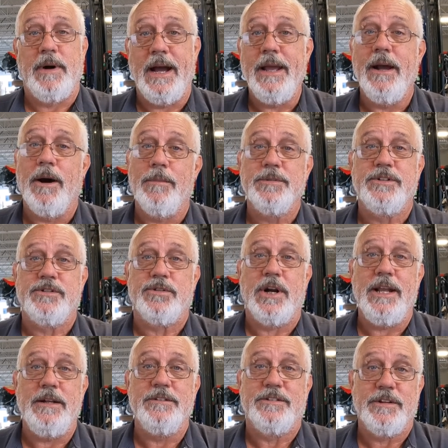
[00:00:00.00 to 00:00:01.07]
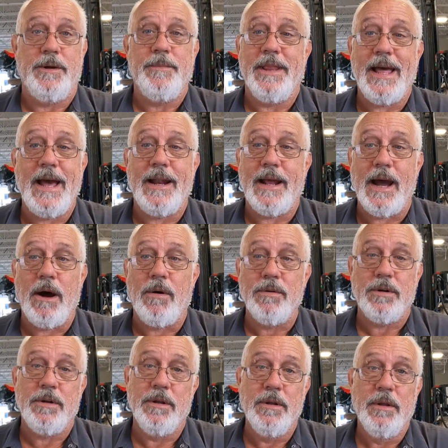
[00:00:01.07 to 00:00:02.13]
might help straighten some of that
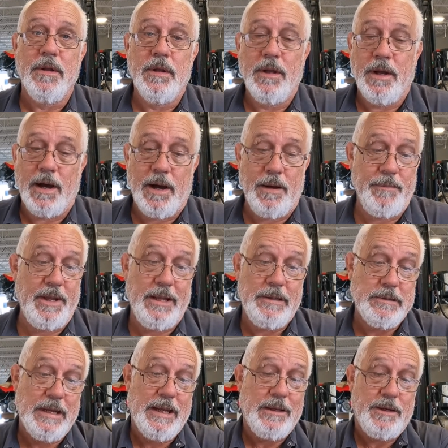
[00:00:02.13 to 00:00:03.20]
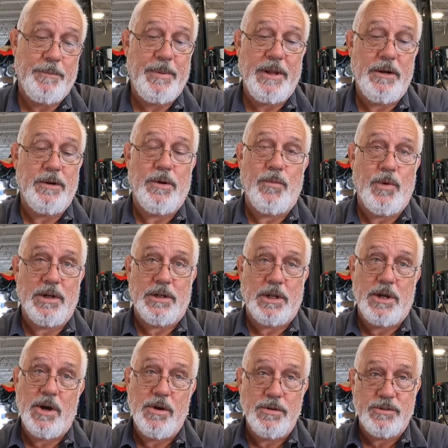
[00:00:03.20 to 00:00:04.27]
out. I mean, depending on what the
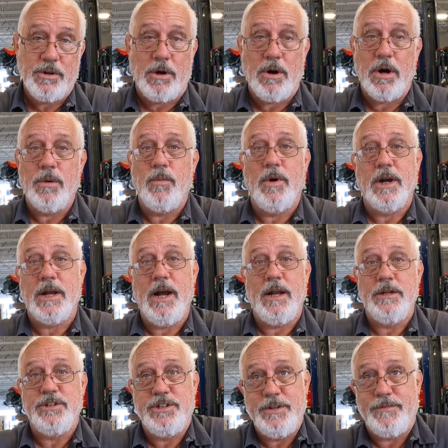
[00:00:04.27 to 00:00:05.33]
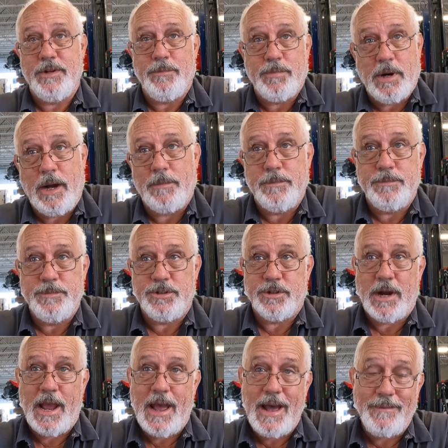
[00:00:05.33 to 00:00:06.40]
codes are and what kind of shifting problems
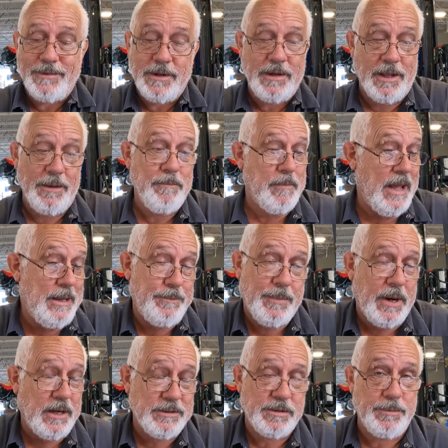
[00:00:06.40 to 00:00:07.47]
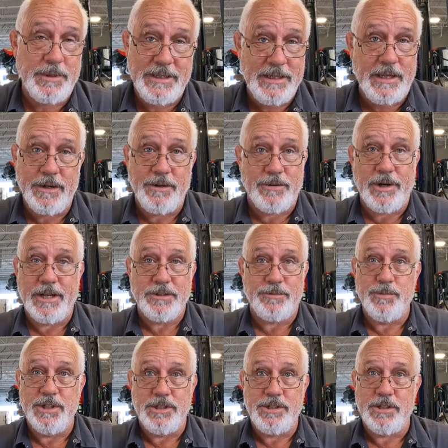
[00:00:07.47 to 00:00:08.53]
you're having, it may possibly need a
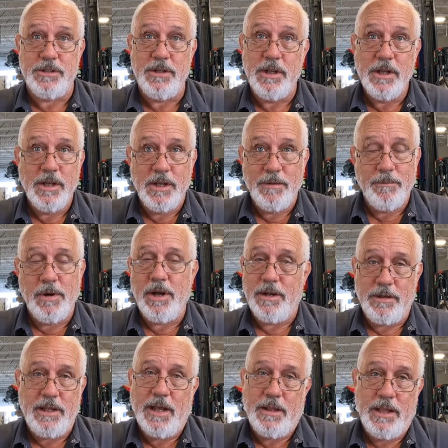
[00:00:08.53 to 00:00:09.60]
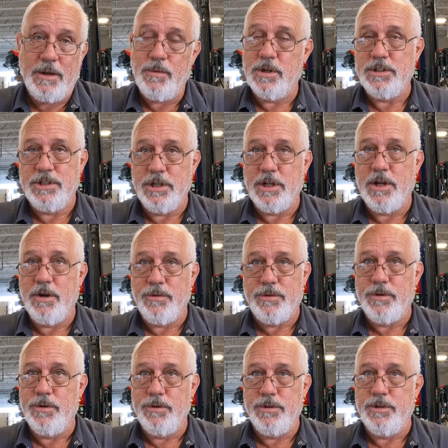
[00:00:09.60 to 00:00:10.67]
transmission. But yeah, they want you to go
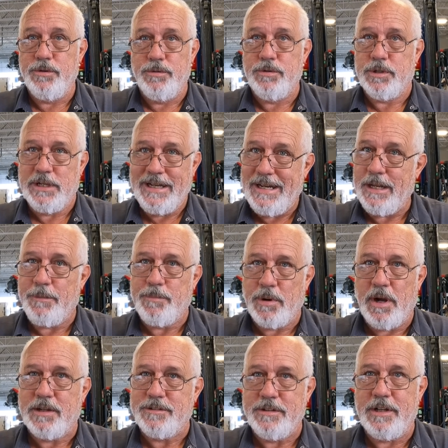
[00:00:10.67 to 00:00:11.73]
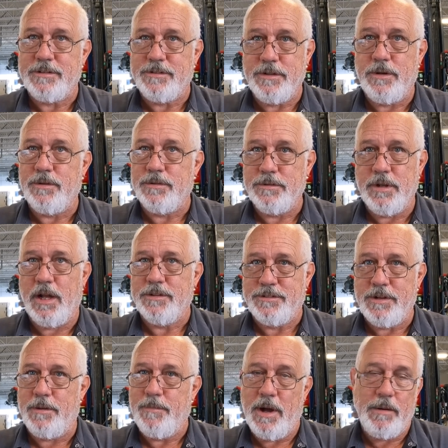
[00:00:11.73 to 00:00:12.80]
through and do a cleaning process on
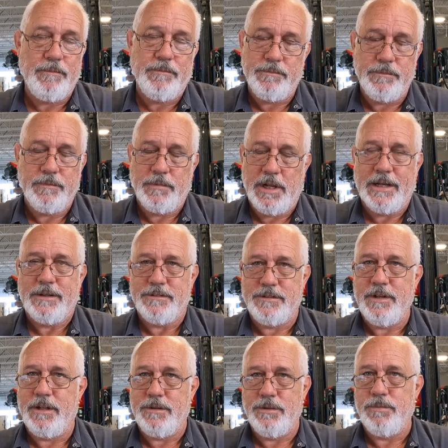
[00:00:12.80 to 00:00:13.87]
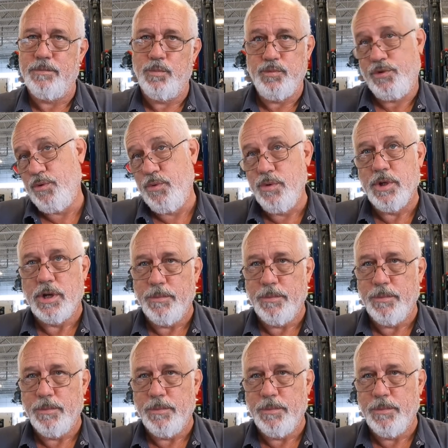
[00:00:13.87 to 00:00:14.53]
some of them, like I said, through